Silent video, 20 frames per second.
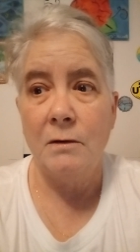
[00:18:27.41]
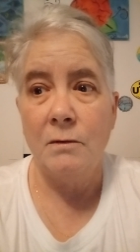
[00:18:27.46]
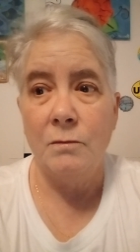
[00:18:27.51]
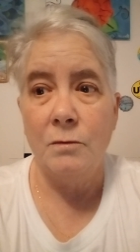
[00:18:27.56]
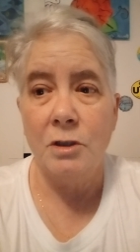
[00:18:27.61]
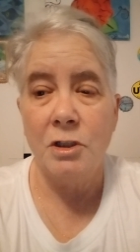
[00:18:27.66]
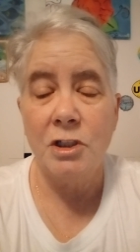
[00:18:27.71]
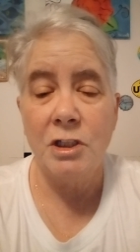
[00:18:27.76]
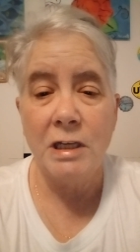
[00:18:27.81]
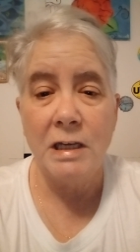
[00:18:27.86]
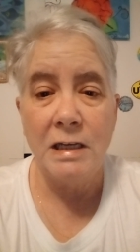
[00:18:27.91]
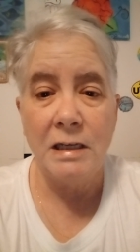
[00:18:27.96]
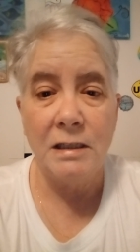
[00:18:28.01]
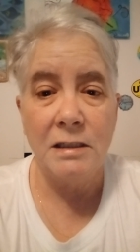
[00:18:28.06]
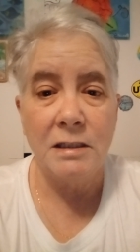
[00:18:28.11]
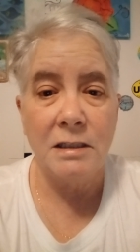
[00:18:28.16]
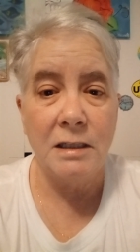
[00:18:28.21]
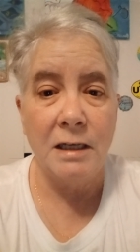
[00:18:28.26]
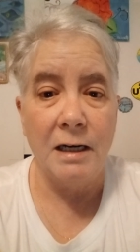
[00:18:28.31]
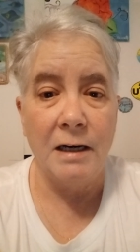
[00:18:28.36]
We're seeing
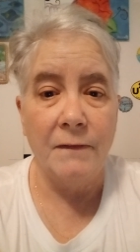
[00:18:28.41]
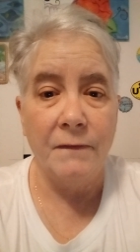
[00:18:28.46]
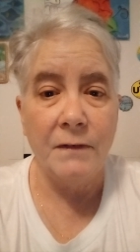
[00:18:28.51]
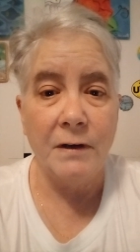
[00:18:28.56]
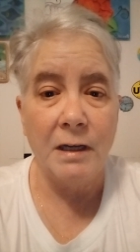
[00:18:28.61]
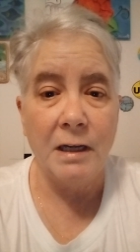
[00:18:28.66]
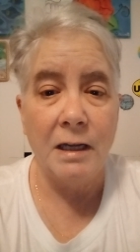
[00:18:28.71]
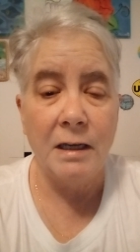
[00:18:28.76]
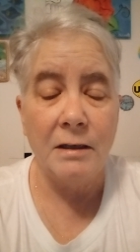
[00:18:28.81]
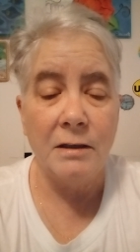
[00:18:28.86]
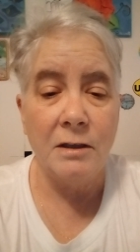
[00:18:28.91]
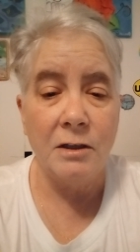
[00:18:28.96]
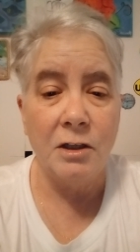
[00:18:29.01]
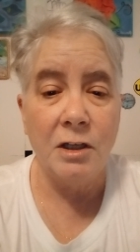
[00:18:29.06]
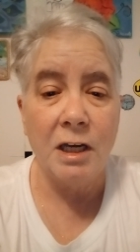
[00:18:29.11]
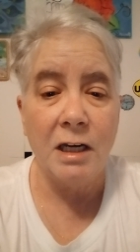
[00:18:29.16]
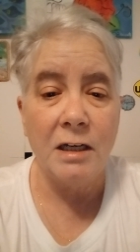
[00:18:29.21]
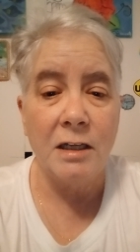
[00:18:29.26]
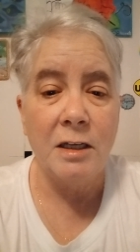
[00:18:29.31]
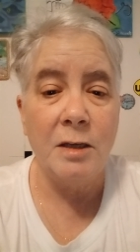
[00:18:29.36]
stuff and you
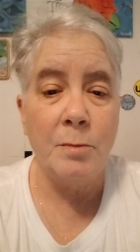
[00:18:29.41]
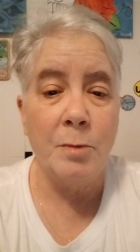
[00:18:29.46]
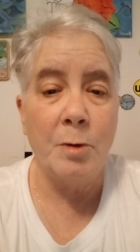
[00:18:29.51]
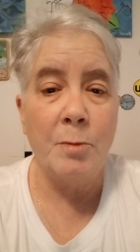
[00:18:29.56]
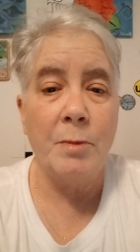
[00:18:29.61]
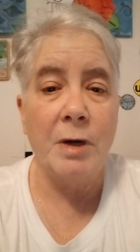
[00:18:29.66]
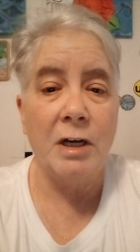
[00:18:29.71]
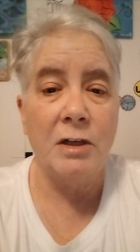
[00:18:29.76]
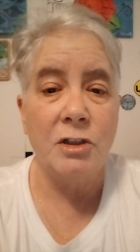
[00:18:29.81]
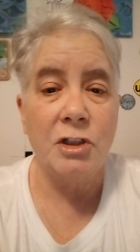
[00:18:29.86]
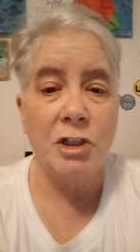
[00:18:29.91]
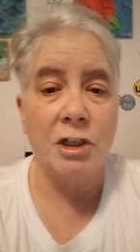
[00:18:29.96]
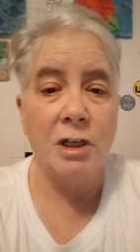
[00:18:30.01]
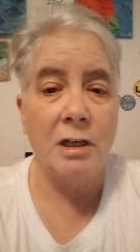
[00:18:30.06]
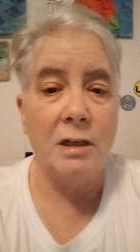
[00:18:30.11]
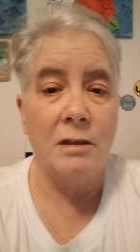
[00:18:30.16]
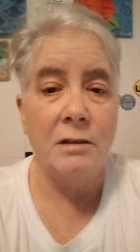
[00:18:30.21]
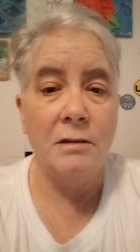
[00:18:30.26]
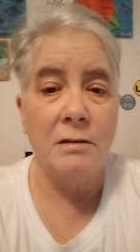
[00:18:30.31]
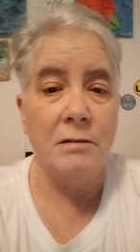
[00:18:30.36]
got to keep your mouth
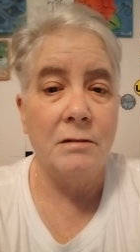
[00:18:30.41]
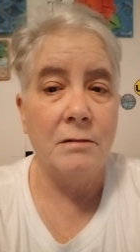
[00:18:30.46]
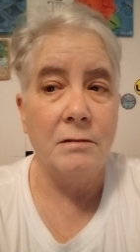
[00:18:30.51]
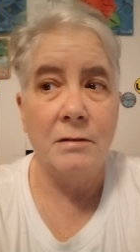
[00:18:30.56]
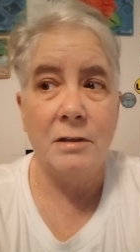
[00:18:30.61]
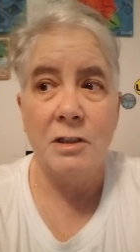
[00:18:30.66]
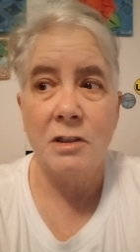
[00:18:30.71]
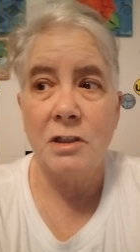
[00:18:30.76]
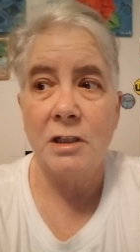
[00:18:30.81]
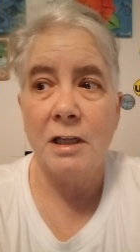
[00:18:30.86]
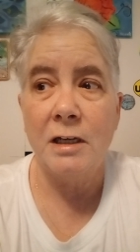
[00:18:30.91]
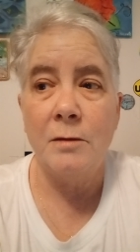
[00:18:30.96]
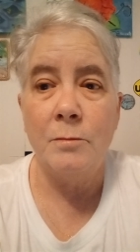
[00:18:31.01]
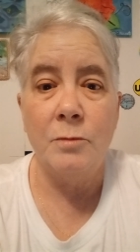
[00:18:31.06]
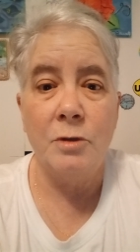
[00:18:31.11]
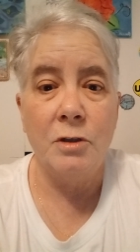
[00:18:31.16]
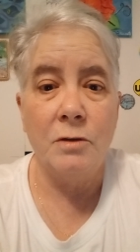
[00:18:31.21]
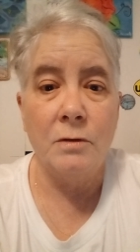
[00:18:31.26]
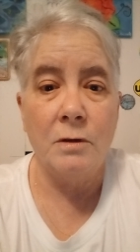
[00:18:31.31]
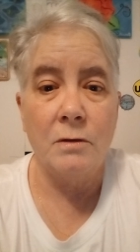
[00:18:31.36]
shut. Just let them
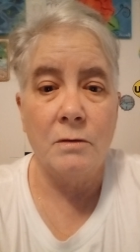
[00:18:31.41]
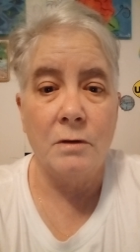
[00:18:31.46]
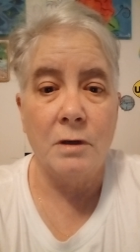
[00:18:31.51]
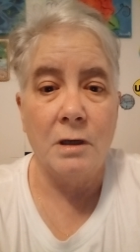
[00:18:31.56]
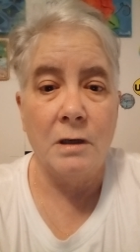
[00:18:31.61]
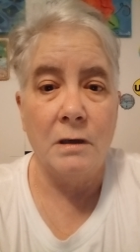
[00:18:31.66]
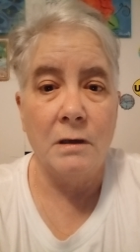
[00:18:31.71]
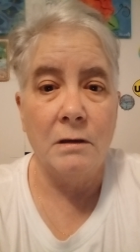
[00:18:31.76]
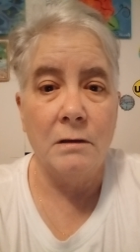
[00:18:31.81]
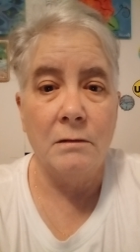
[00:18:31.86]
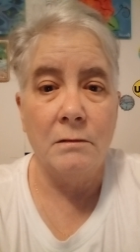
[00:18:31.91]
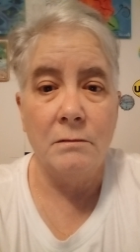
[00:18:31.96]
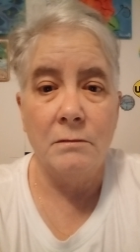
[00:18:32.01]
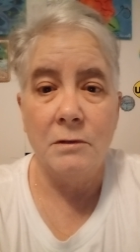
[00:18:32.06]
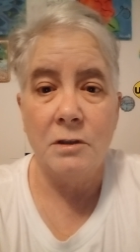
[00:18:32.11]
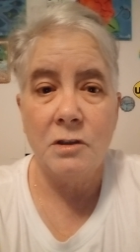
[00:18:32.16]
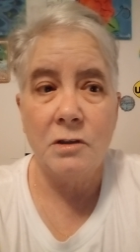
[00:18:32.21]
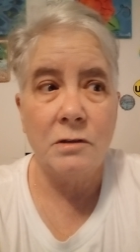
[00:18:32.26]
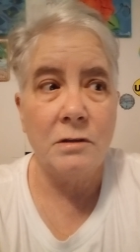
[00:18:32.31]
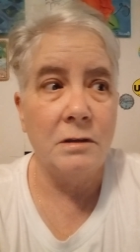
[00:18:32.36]
do it wrong.
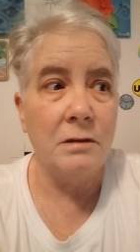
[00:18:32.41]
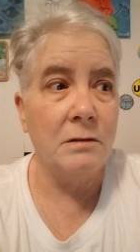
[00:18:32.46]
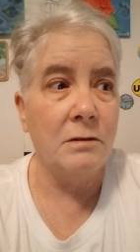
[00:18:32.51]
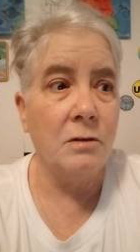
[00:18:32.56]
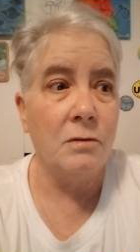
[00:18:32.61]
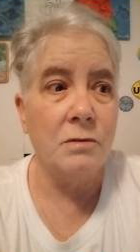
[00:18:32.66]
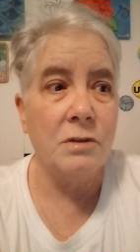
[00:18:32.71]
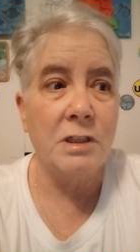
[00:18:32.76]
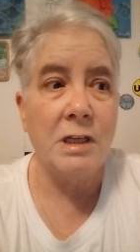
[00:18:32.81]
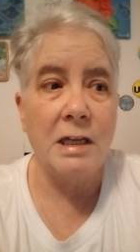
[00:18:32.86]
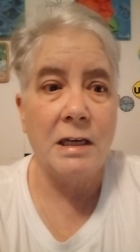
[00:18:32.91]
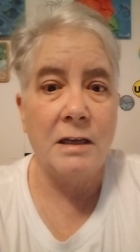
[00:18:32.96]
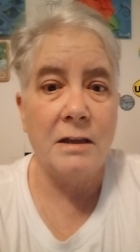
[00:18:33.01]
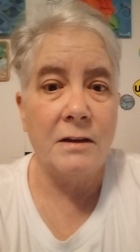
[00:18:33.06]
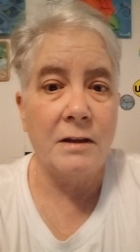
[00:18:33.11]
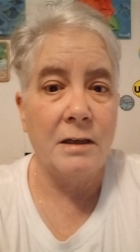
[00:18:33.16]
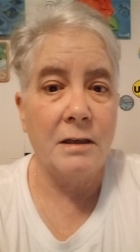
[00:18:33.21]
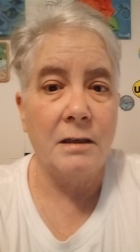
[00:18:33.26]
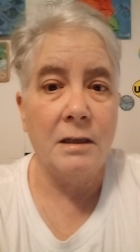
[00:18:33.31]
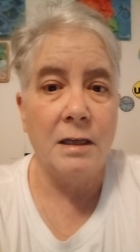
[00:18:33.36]
Just don't say
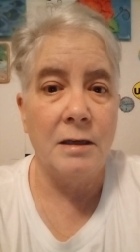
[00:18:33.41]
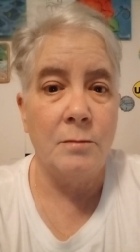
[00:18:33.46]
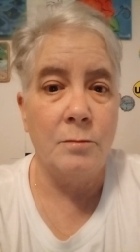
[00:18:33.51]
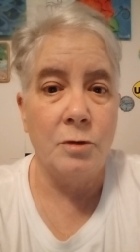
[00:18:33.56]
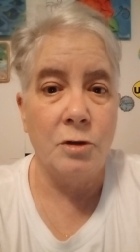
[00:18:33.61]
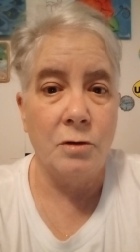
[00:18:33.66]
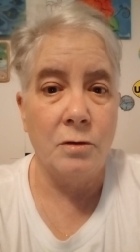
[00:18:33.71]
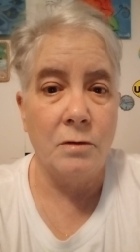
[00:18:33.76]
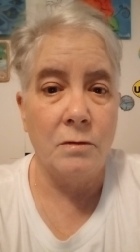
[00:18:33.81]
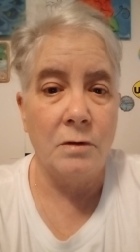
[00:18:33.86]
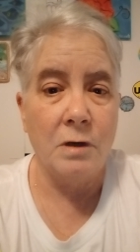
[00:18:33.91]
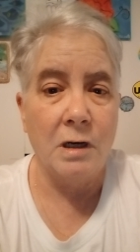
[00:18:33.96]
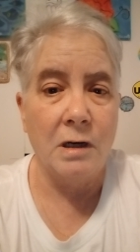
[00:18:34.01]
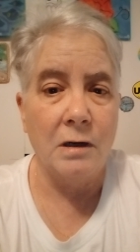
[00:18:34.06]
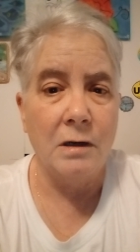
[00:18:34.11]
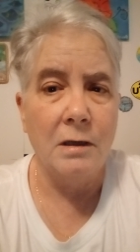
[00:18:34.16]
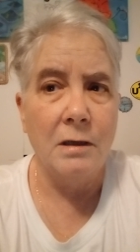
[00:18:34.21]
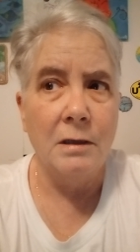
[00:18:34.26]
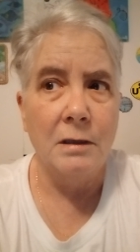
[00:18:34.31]
anything. Let them do it wrong.